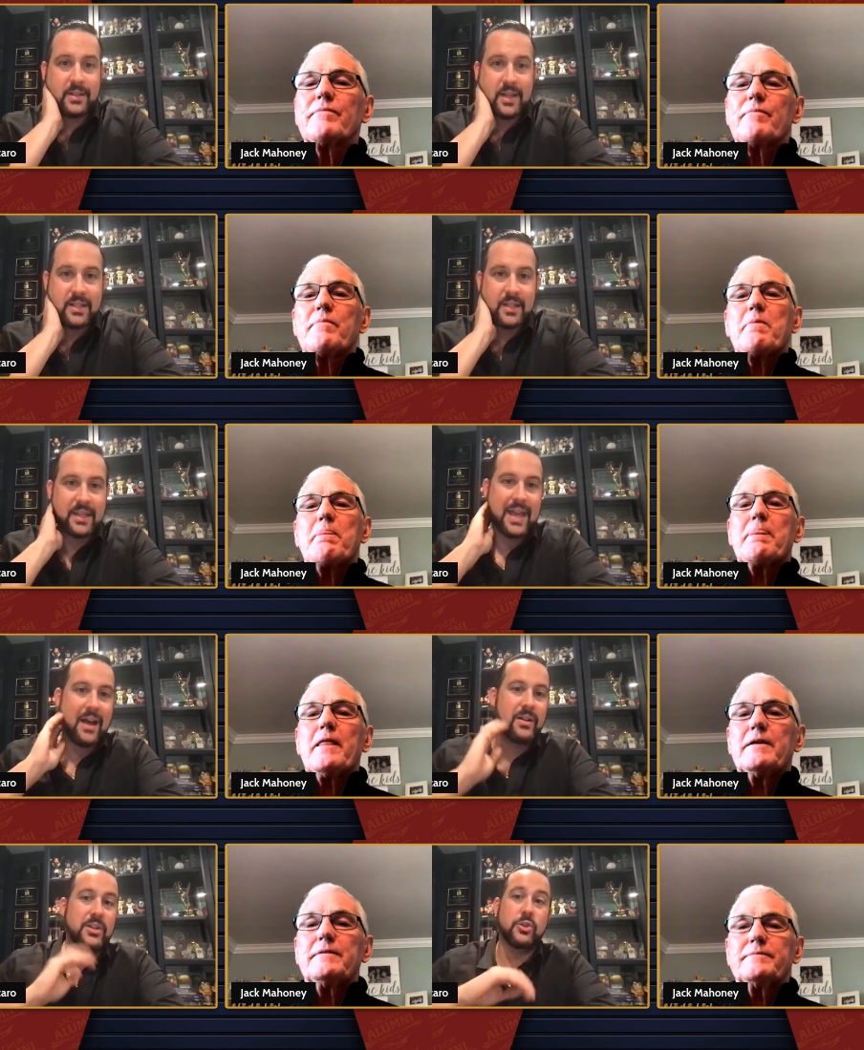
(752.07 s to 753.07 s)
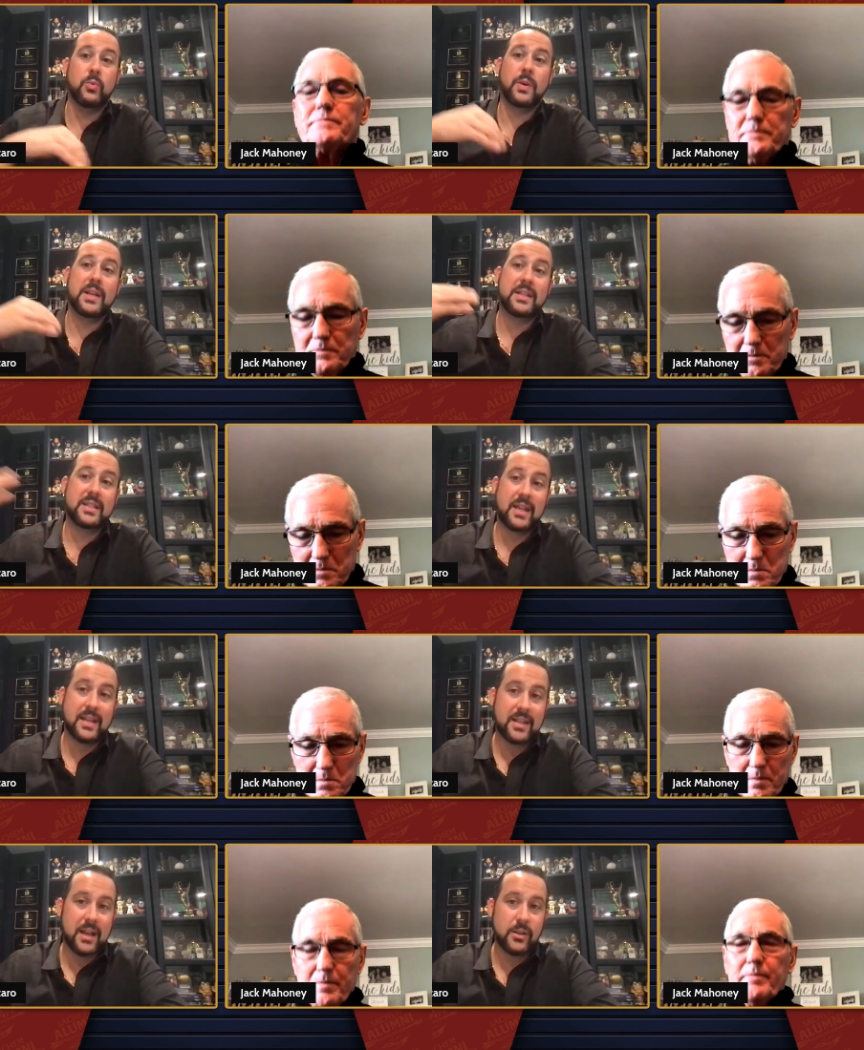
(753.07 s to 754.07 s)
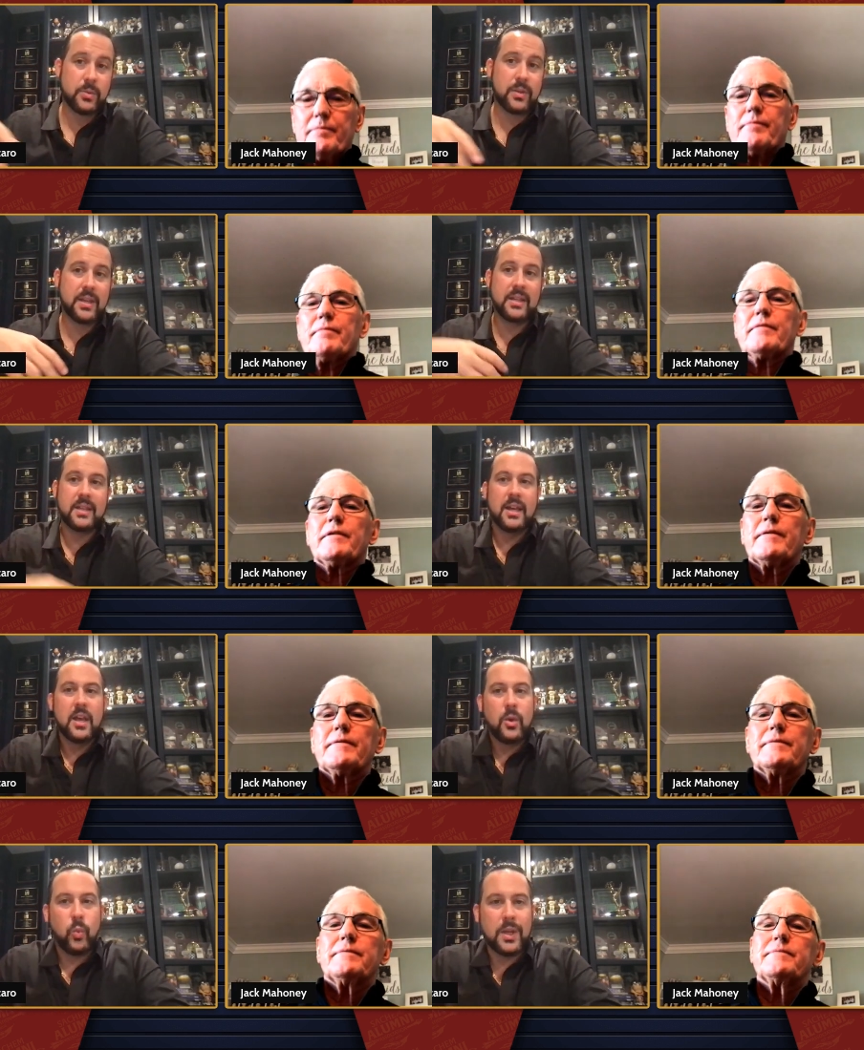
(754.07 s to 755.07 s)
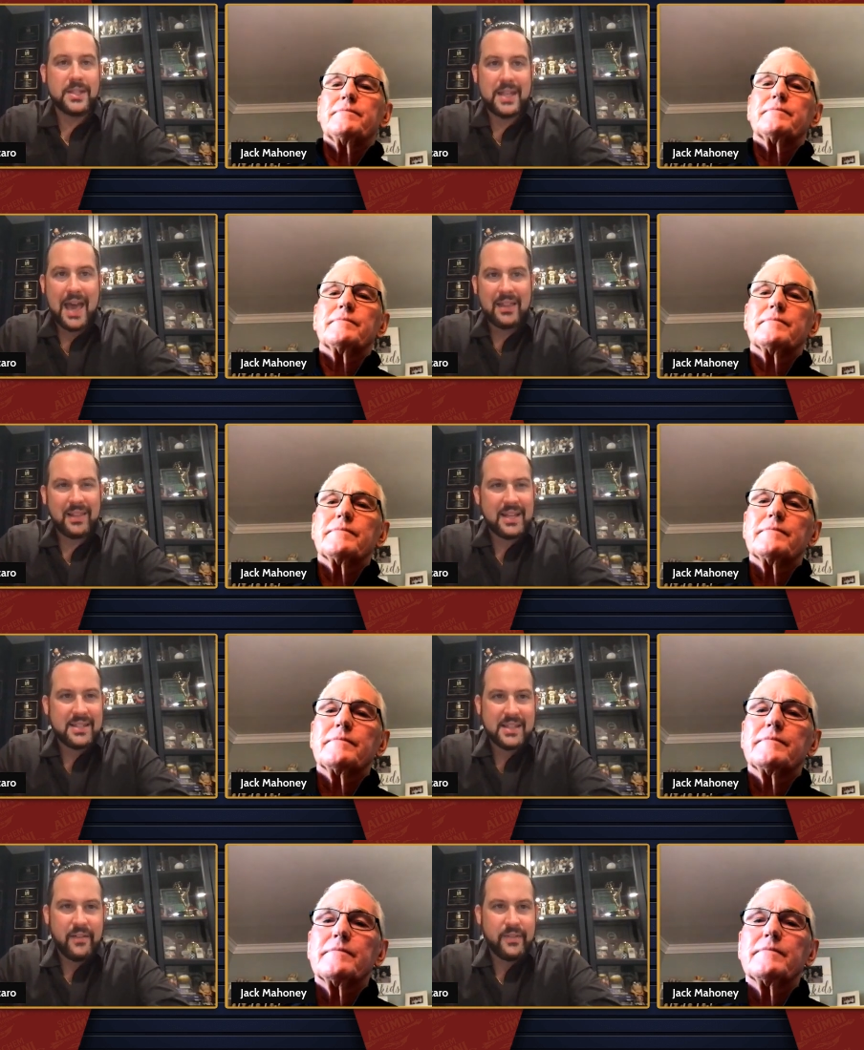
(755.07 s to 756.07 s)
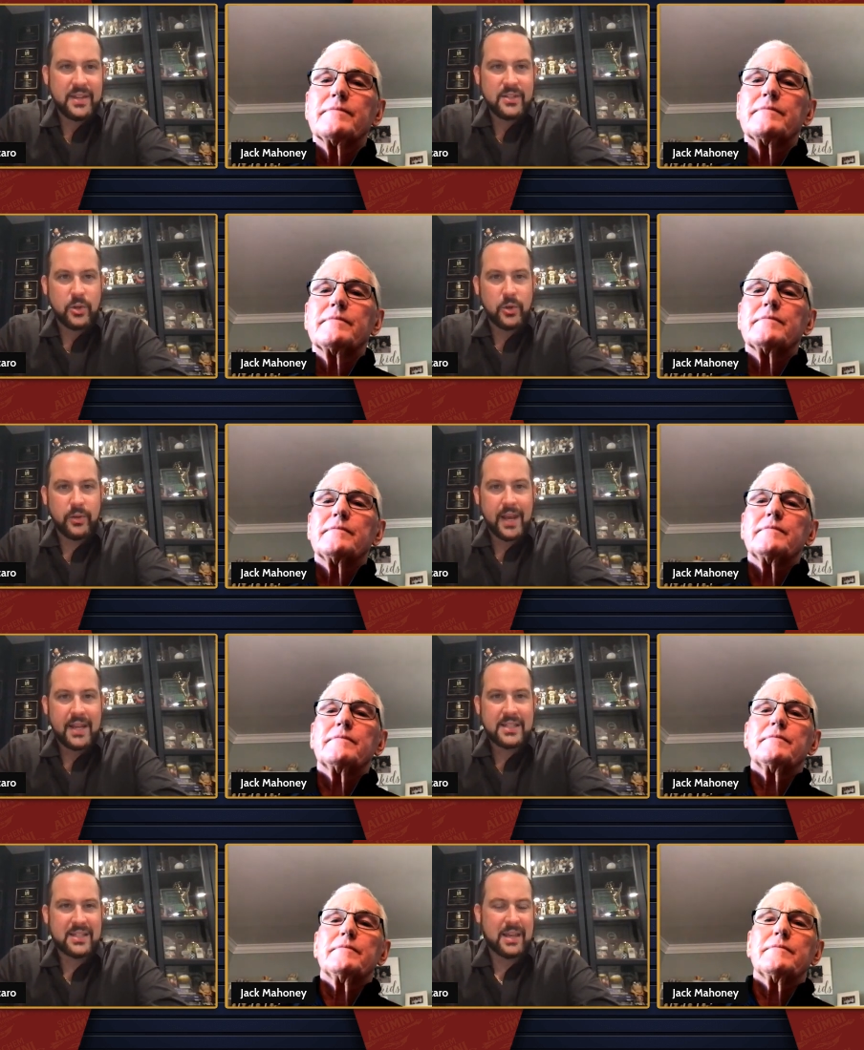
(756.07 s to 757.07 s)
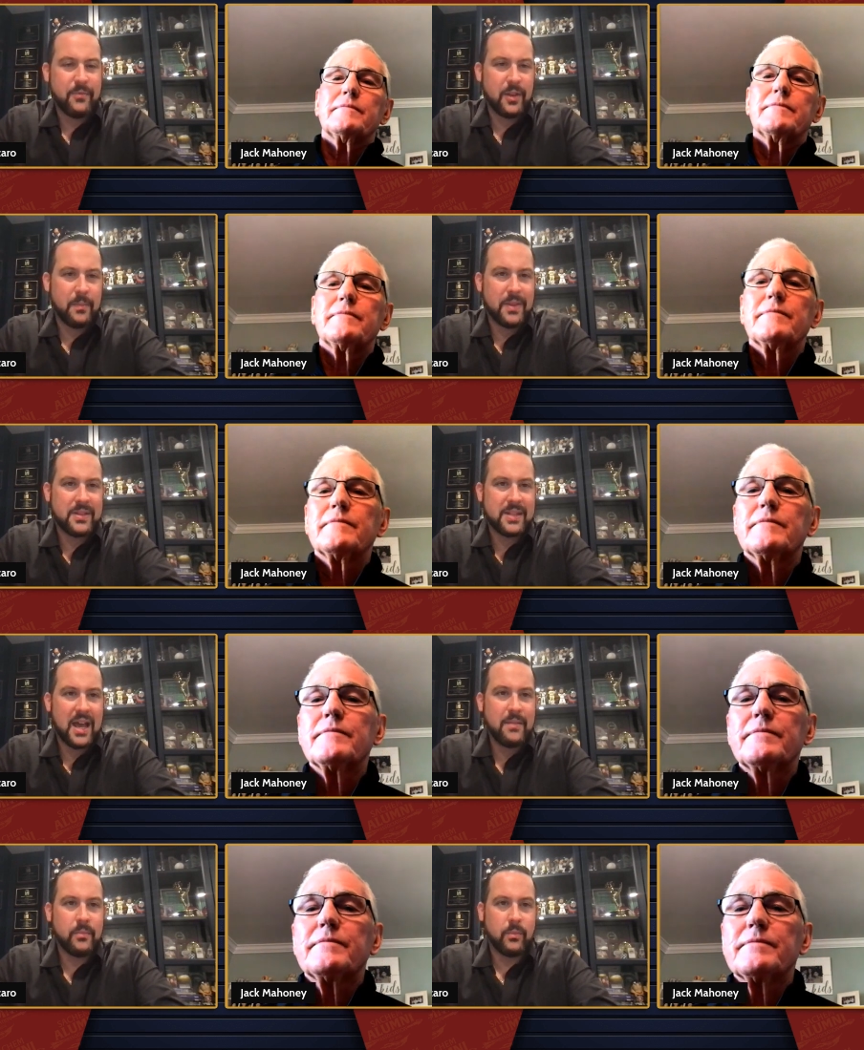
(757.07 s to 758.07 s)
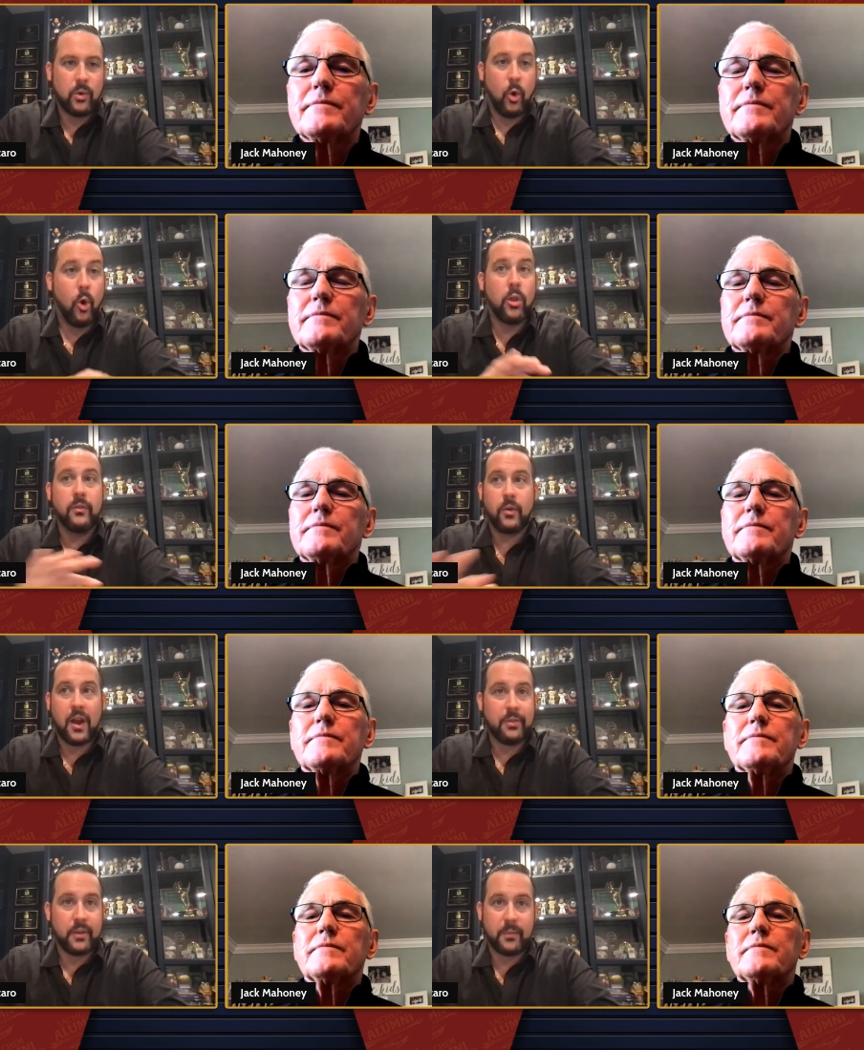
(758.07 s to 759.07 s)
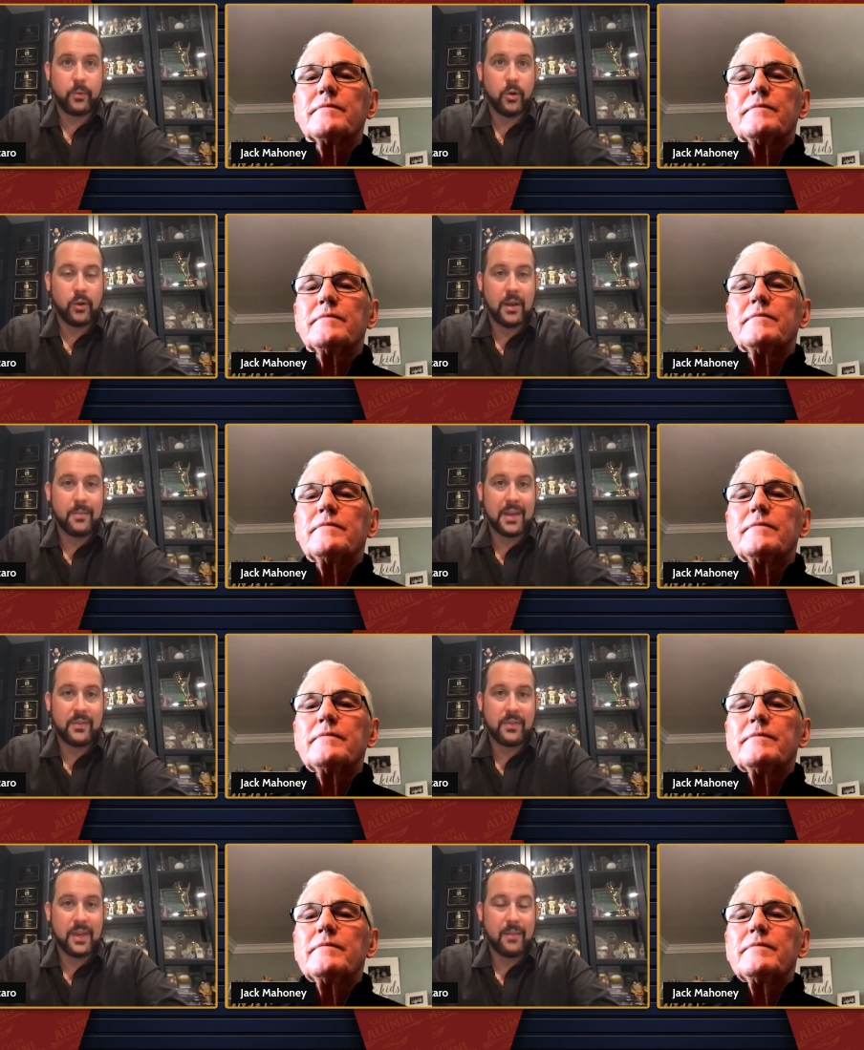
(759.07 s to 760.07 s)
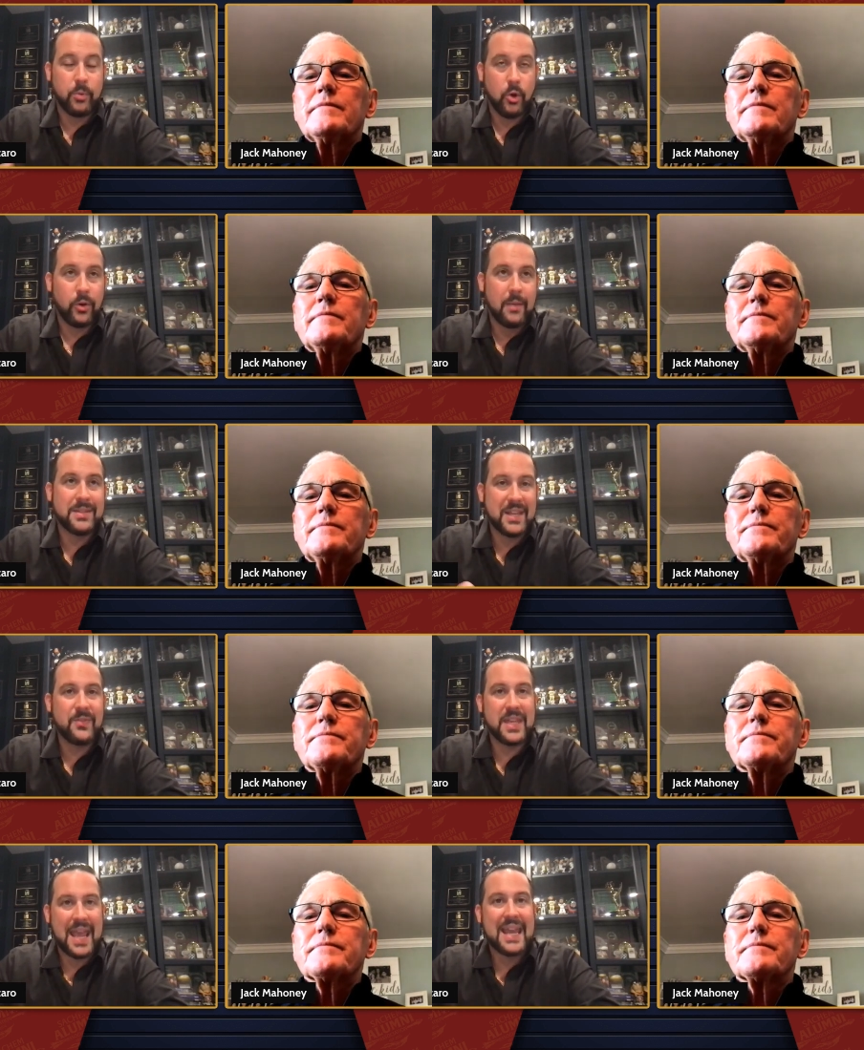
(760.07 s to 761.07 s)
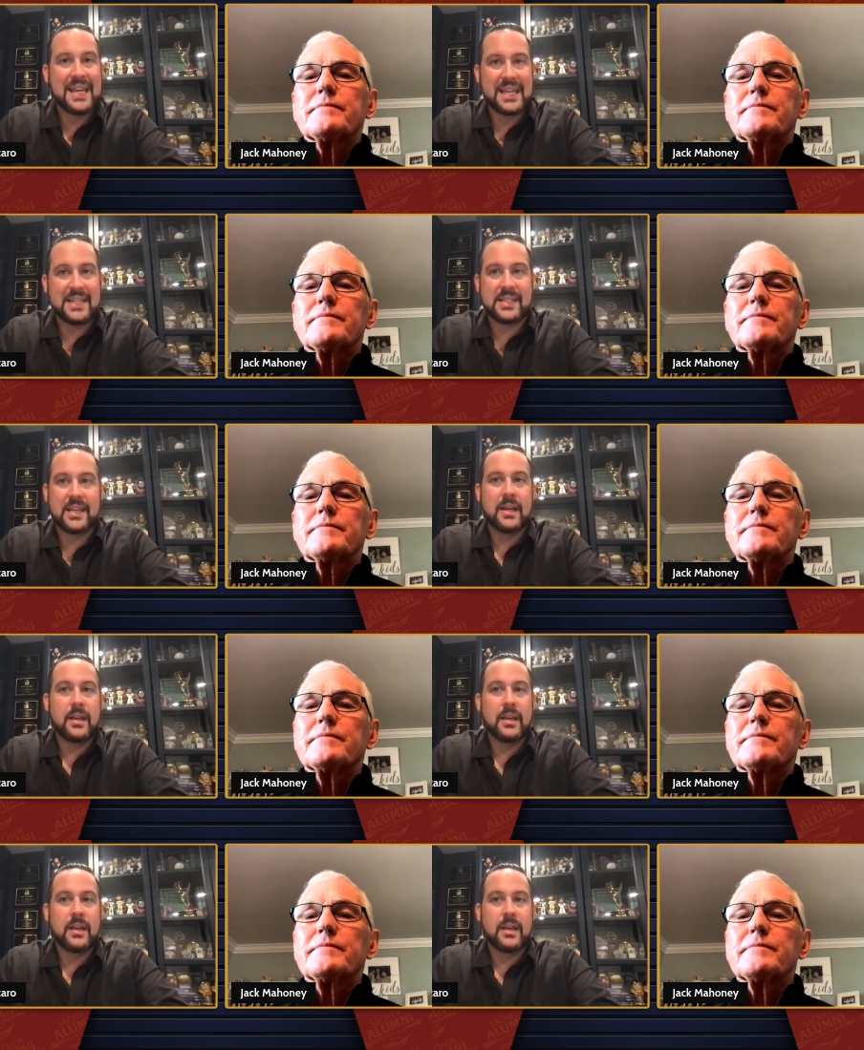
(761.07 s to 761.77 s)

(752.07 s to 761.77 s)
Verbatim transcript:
Speaker 1: kids in the counties, you're winning state titles with kids? Was that late '70s, early '80s? Because I feel like by the time all of our athletic program hit, hit programs hit the '80s,